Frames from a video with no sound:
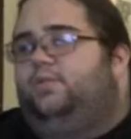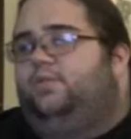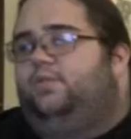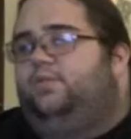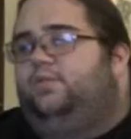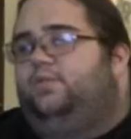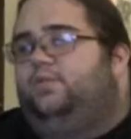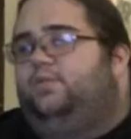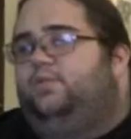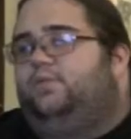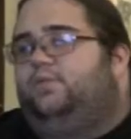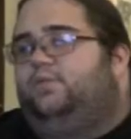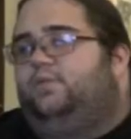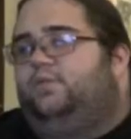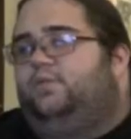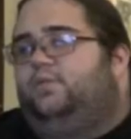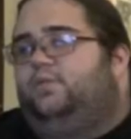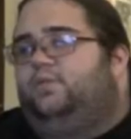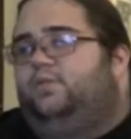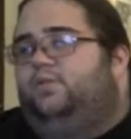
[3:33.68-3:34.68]

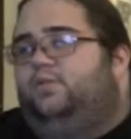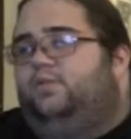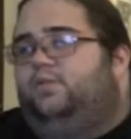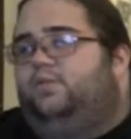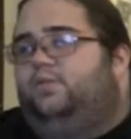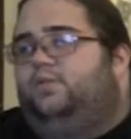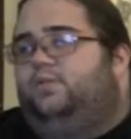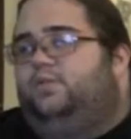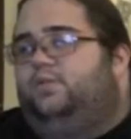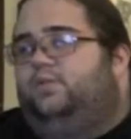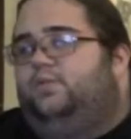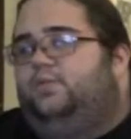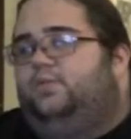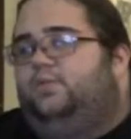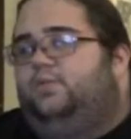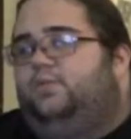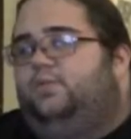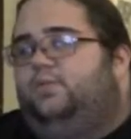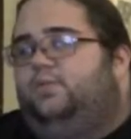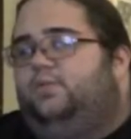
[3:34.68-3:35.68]

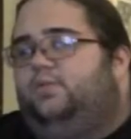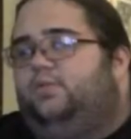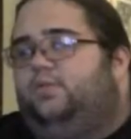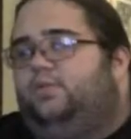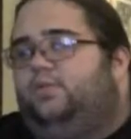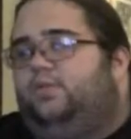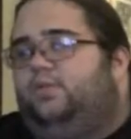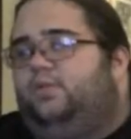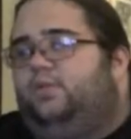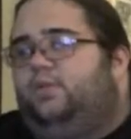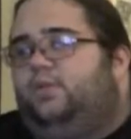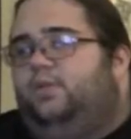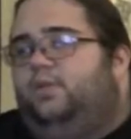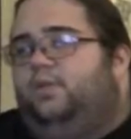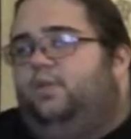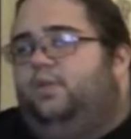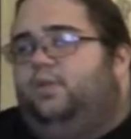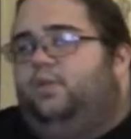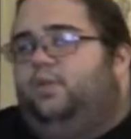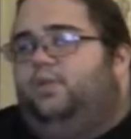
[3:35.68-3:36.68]

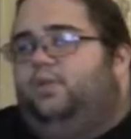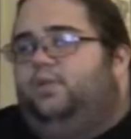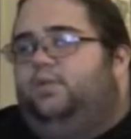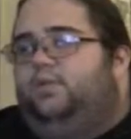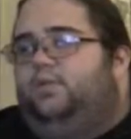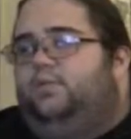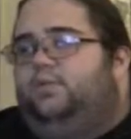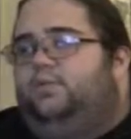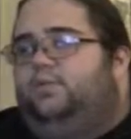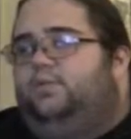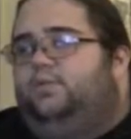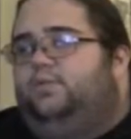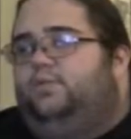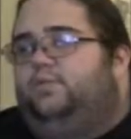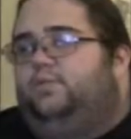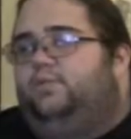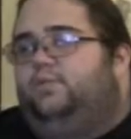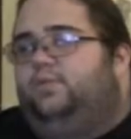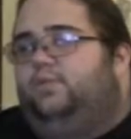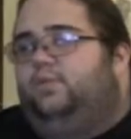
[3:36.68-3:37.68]

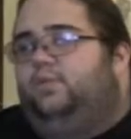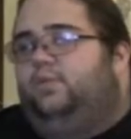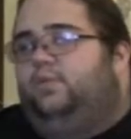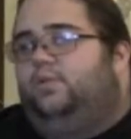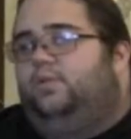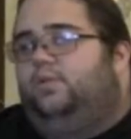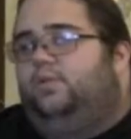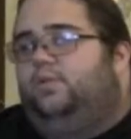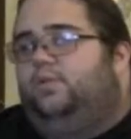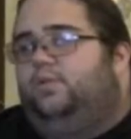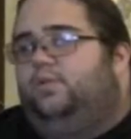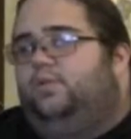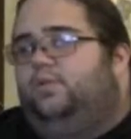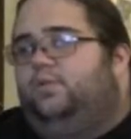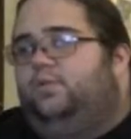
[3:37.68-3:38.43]
[no speech]